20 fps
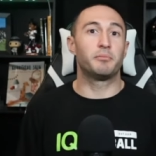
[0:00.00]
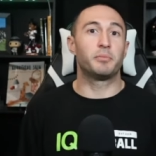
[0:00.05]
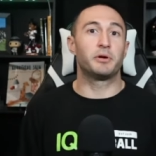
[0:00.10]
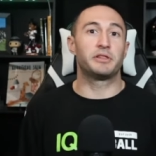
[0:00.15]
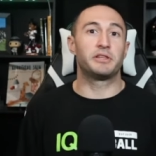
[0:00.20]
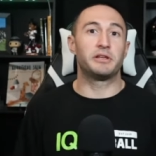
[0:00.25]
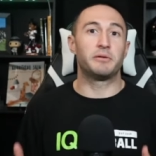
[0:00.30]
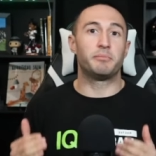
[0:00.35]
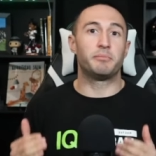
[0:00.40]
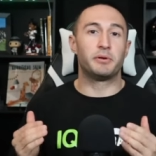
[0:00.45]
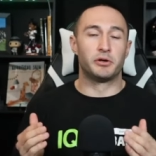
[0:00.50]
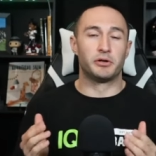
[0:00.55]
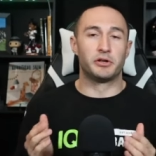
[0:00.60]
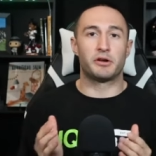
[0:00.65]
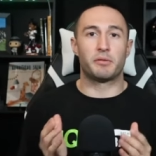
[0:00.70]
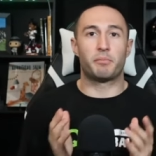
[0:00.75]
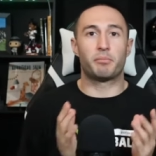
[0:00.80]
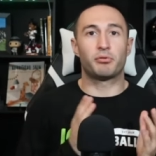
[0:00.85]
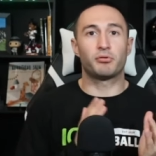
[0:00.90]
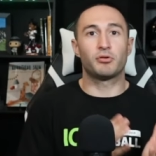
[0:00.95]
but the
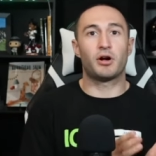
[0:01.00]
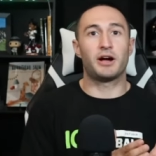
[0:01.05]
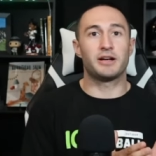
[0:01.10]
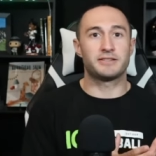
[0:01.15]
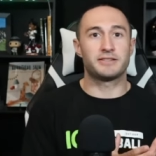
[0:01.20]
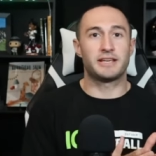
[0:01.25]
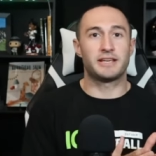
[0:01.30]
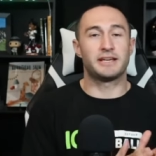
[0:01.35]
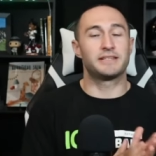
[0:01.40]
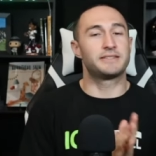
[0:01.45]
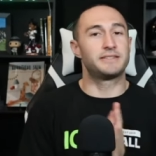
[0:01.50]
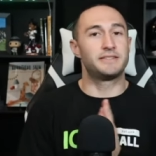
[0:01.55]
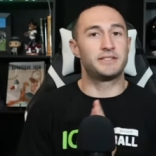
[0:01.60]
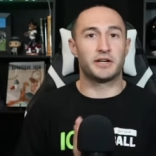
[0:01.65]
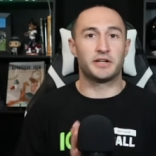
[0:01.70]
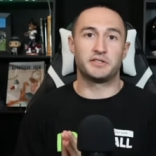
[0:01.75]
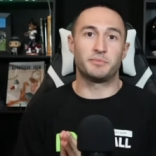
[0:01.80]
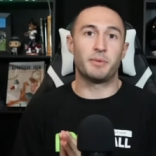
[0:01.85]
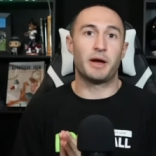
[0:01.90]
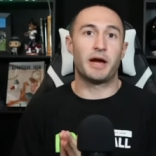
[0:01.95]
ability to process
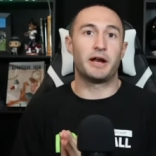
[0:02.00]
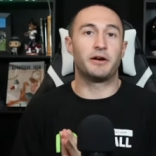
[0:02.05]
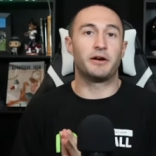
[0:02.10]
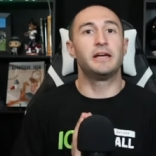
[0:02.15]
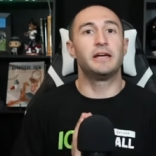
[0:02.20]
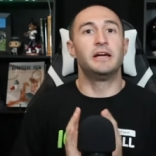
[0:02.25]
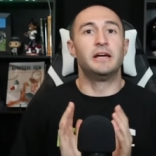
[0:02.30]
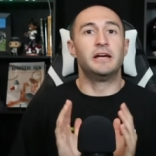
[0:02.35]
does matter.